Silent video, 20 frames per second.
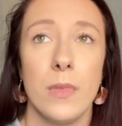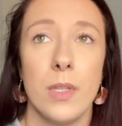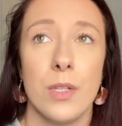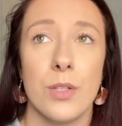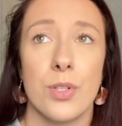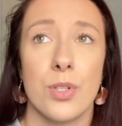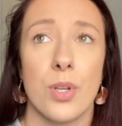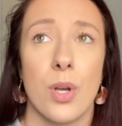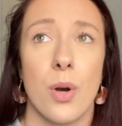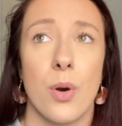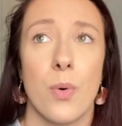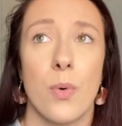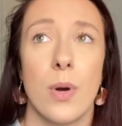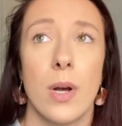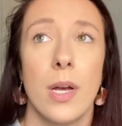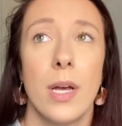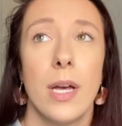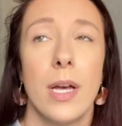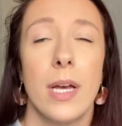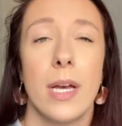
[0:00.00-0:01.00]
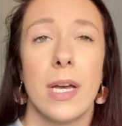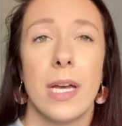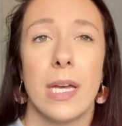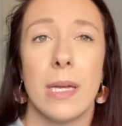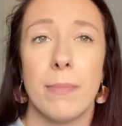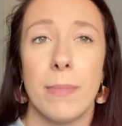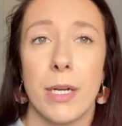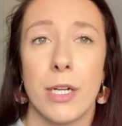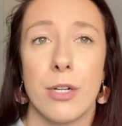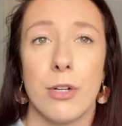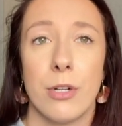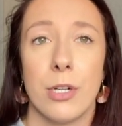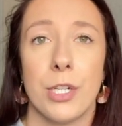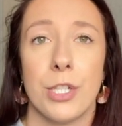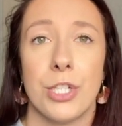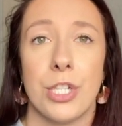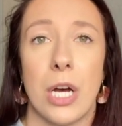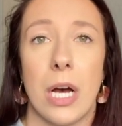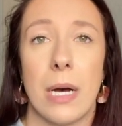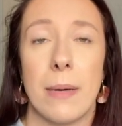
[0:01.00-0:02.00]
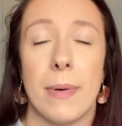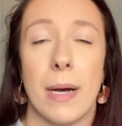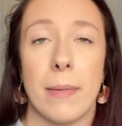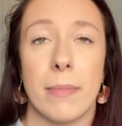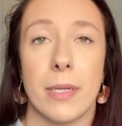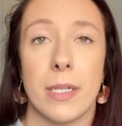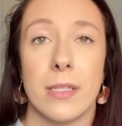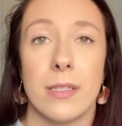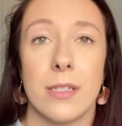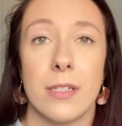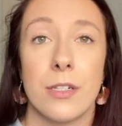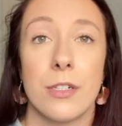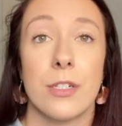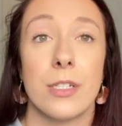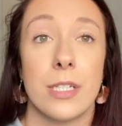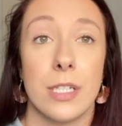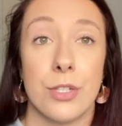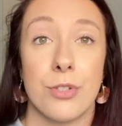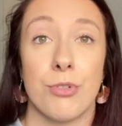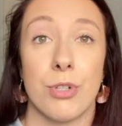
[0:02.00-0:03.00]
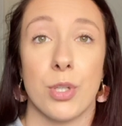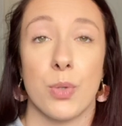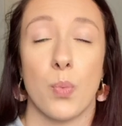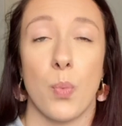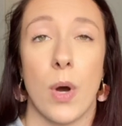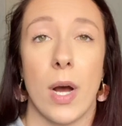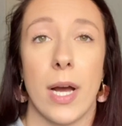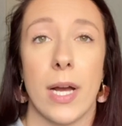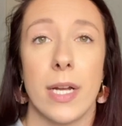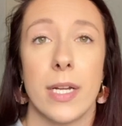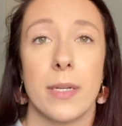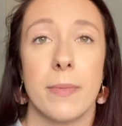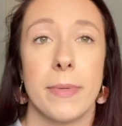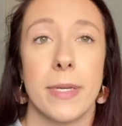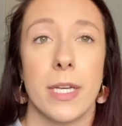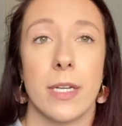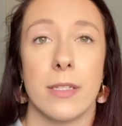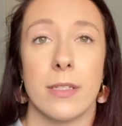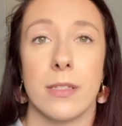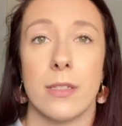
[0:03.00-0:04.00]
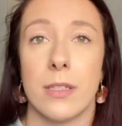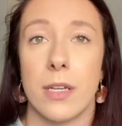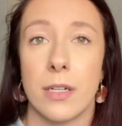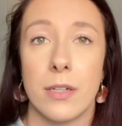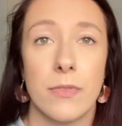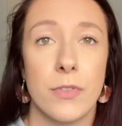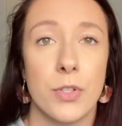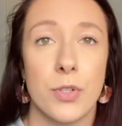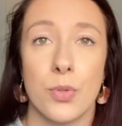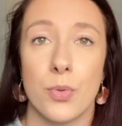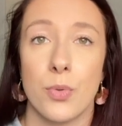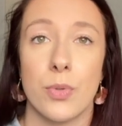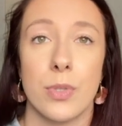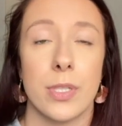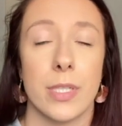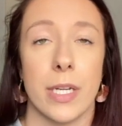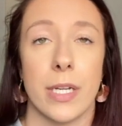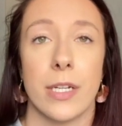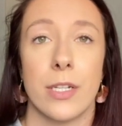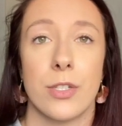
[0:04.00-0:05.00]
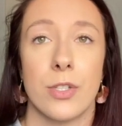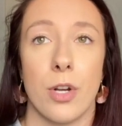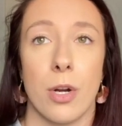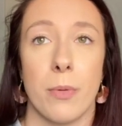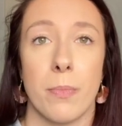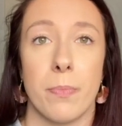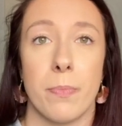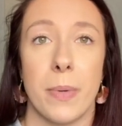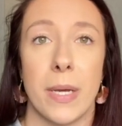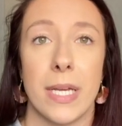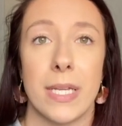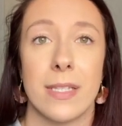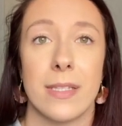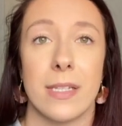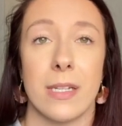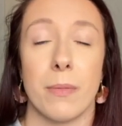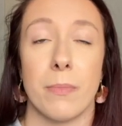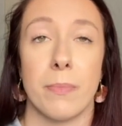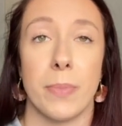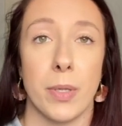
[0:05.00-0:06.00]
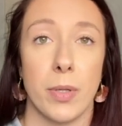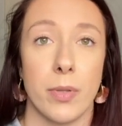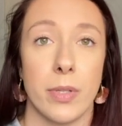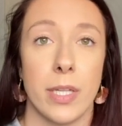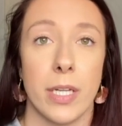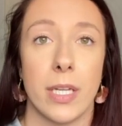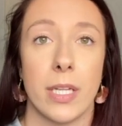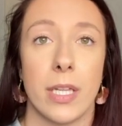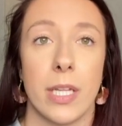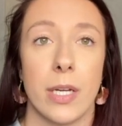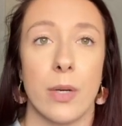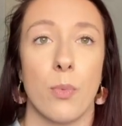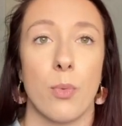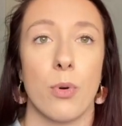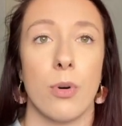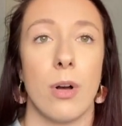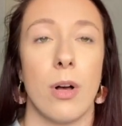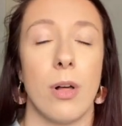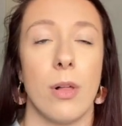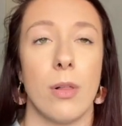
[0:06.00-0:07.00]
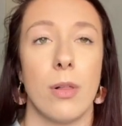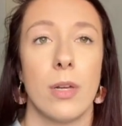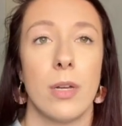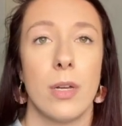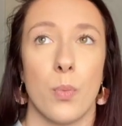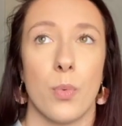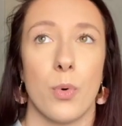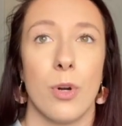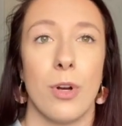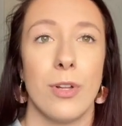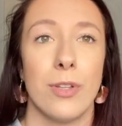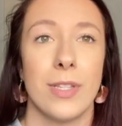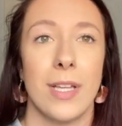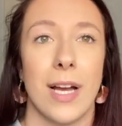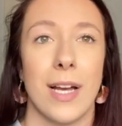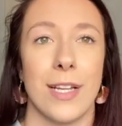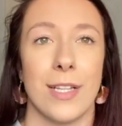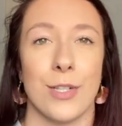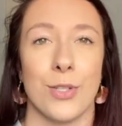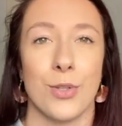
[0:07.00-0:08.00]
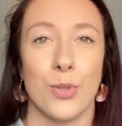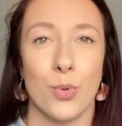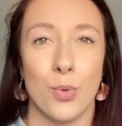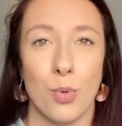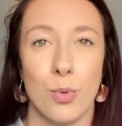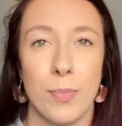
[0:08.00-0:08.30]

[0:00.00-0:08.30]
So in my current job, I'm considered district-wide because none of the school psychs are based in a building. Like we're all not in a school